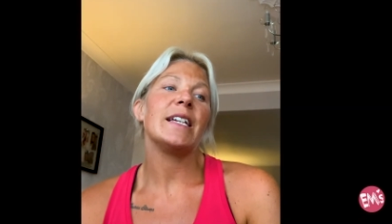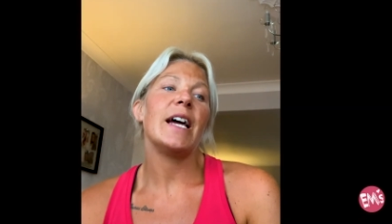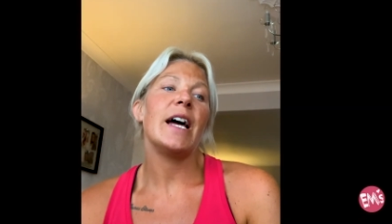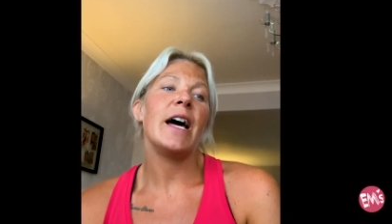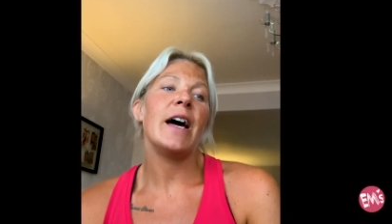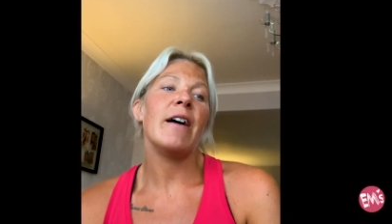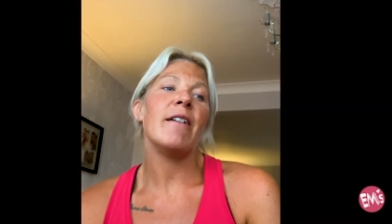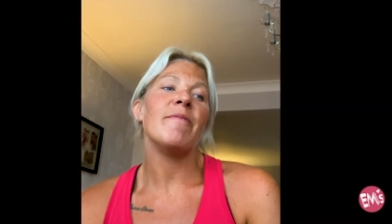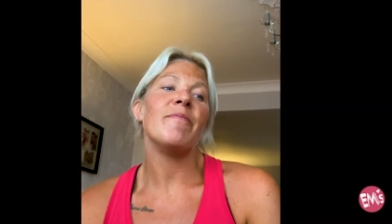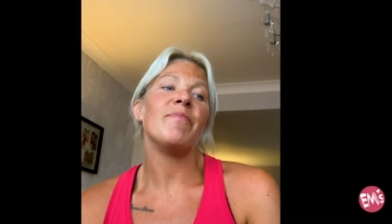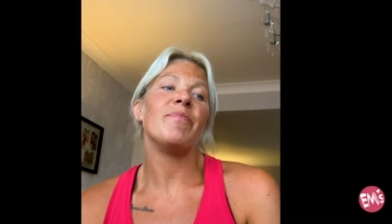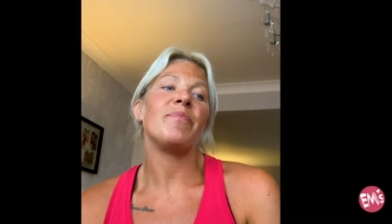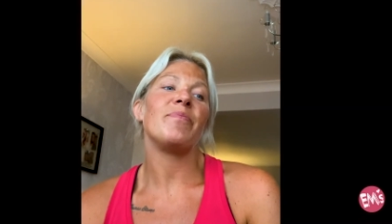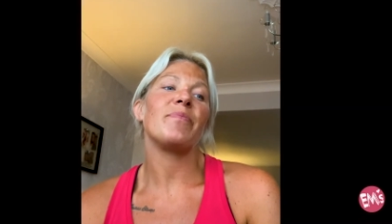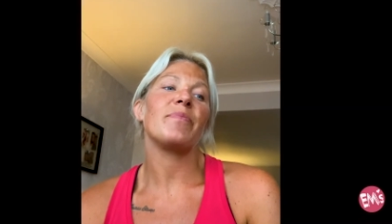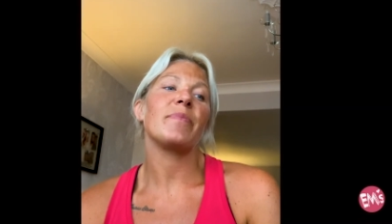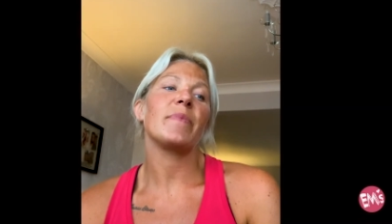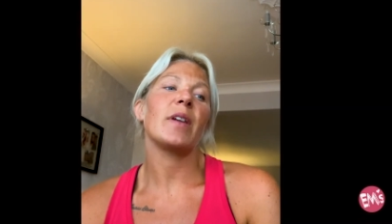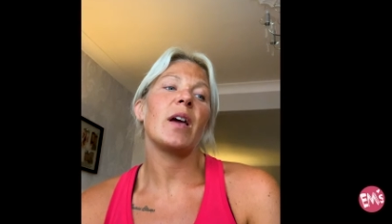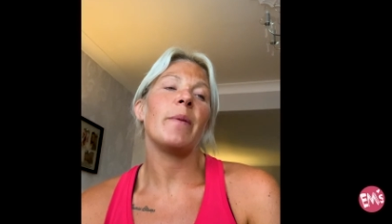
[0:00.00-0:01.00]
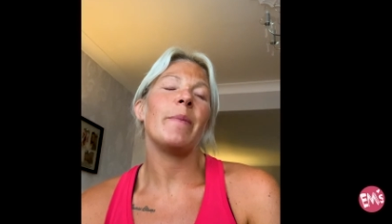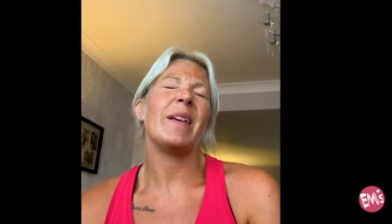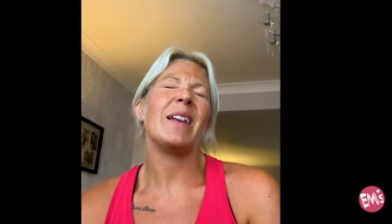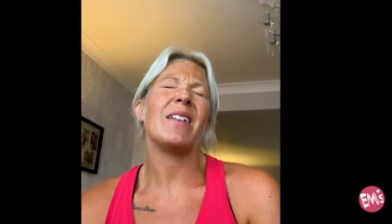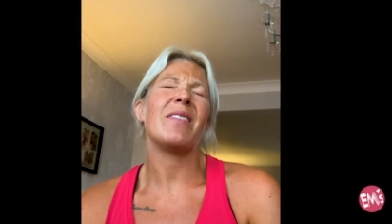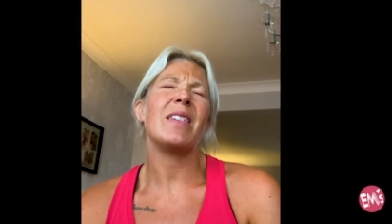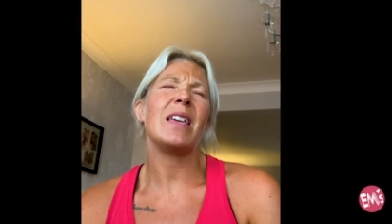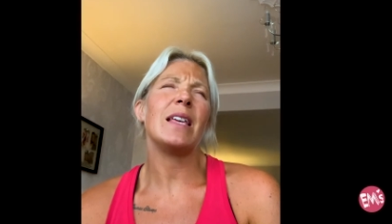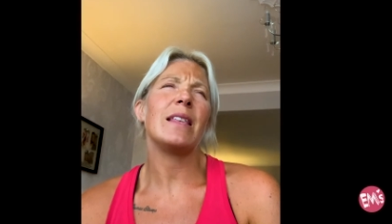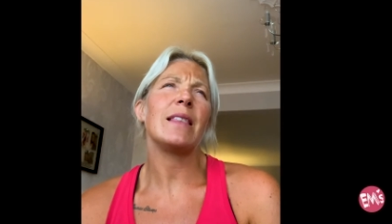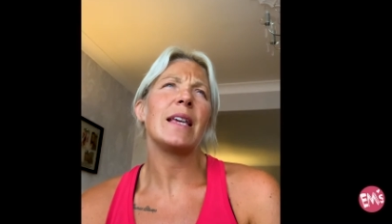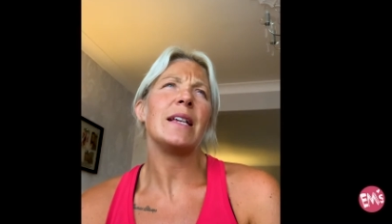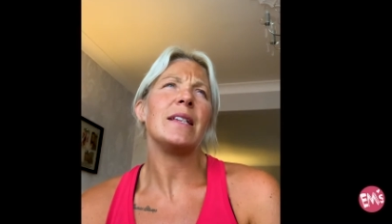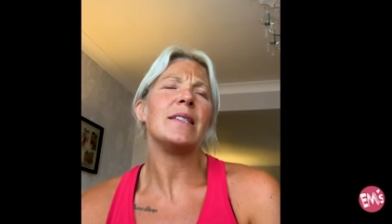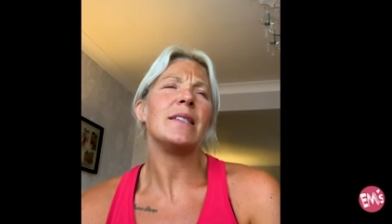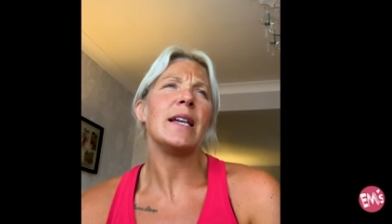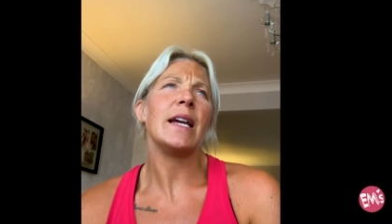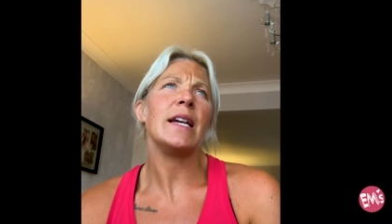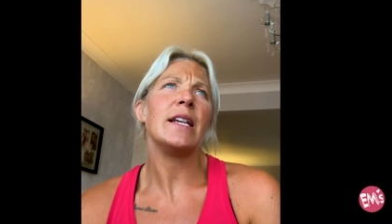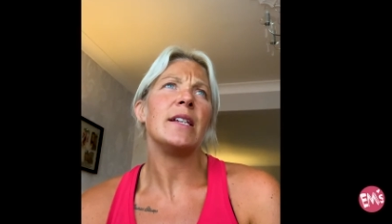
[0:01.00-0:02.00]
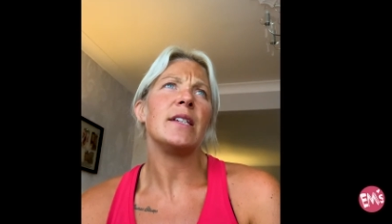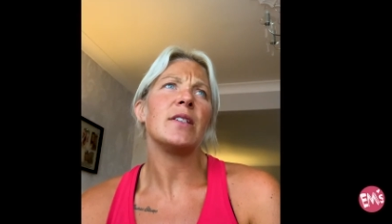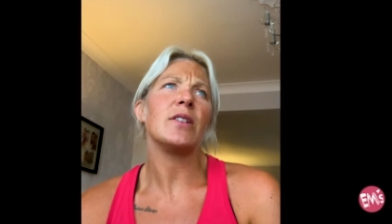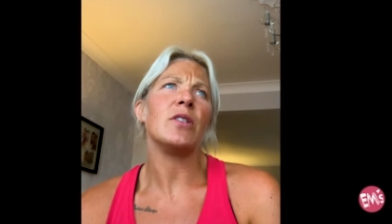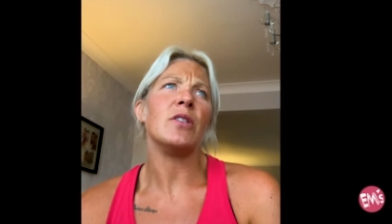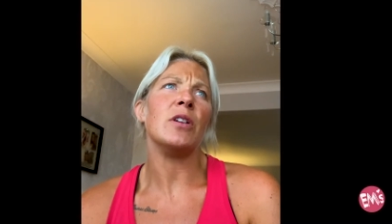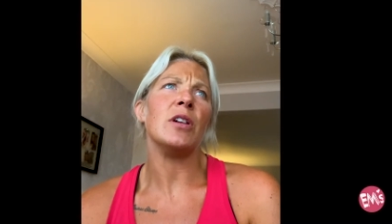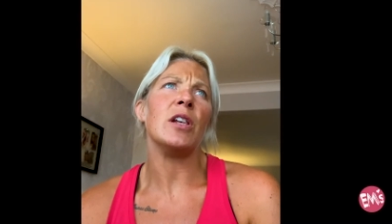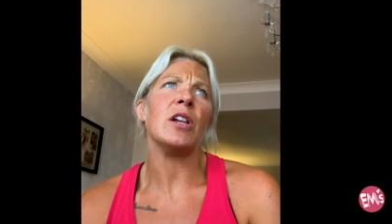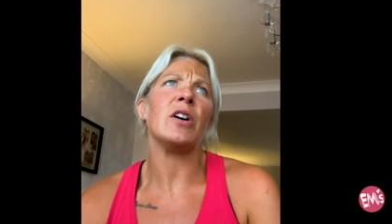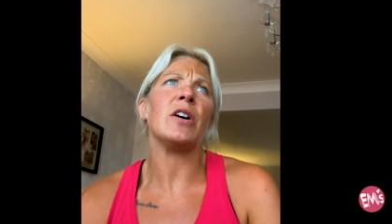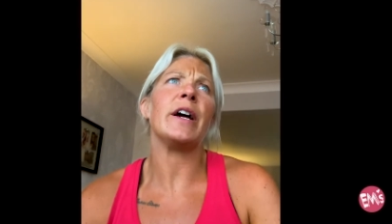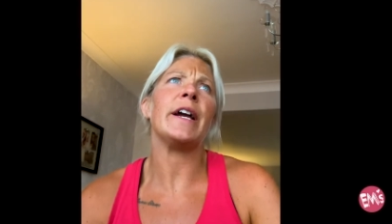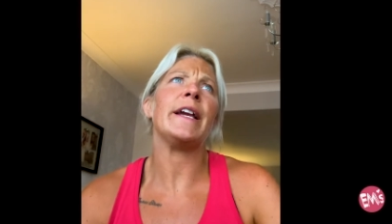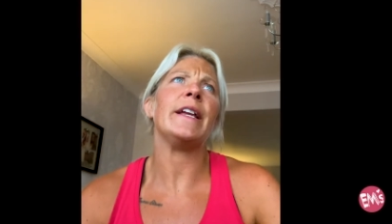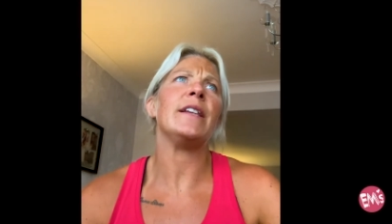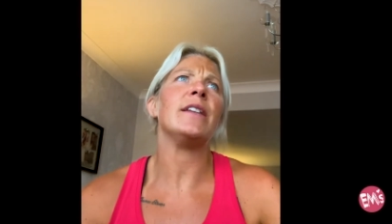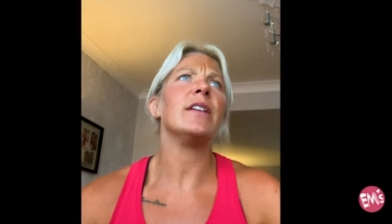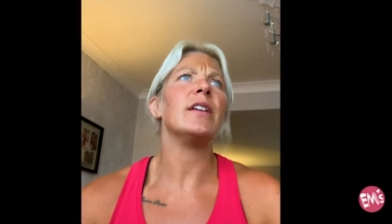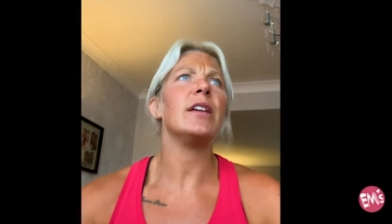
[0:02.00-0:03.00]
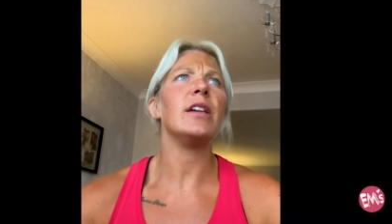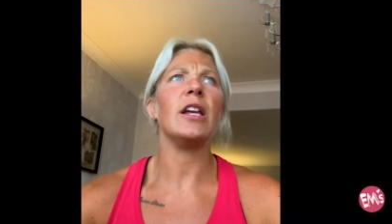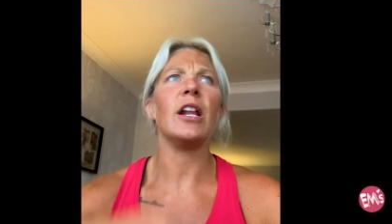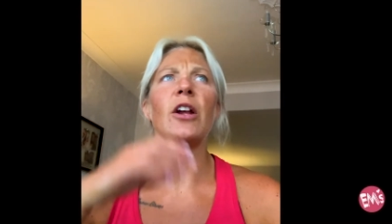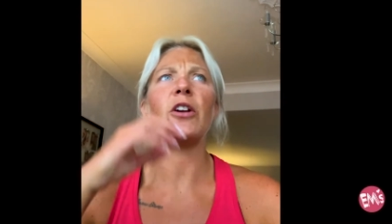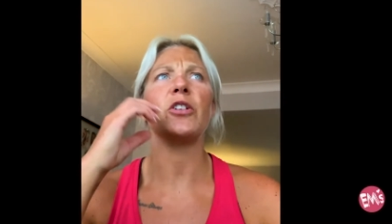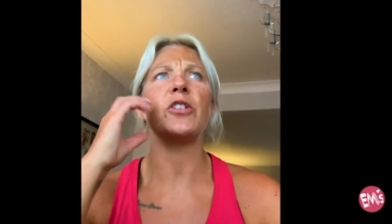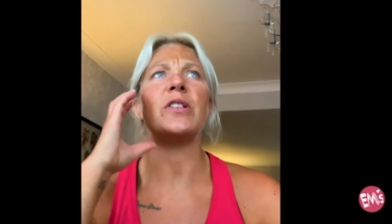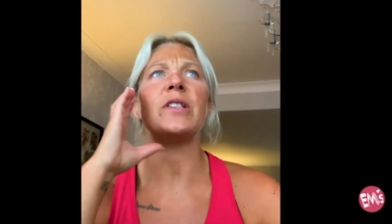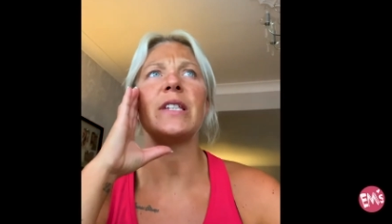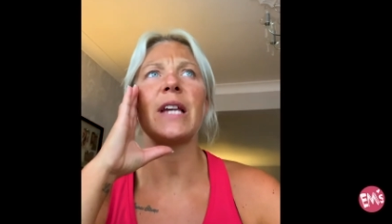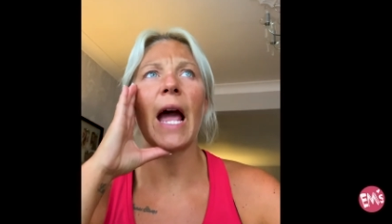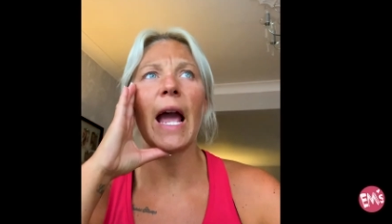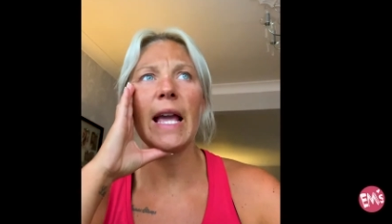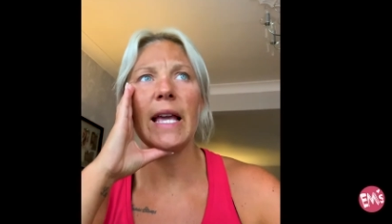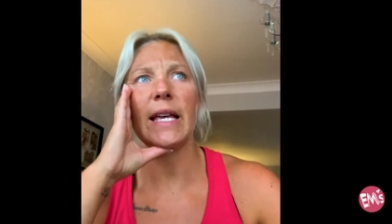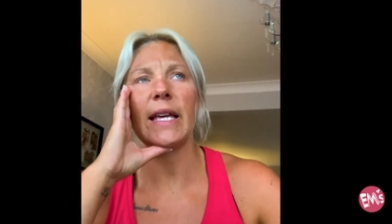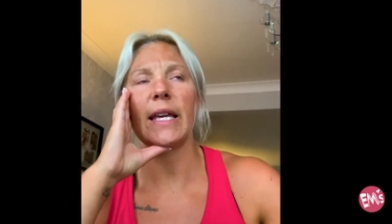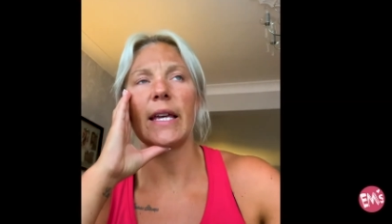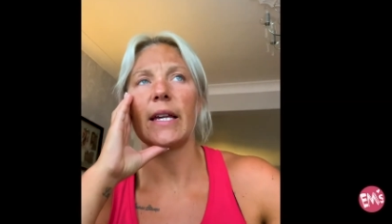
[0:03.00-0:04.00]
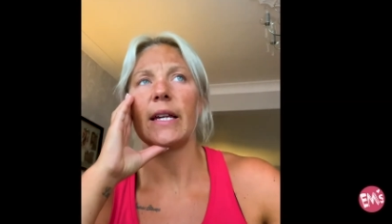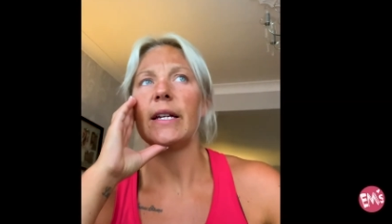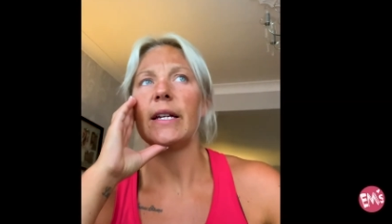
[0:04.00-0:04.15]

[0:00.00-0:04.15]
I think they said online, can take,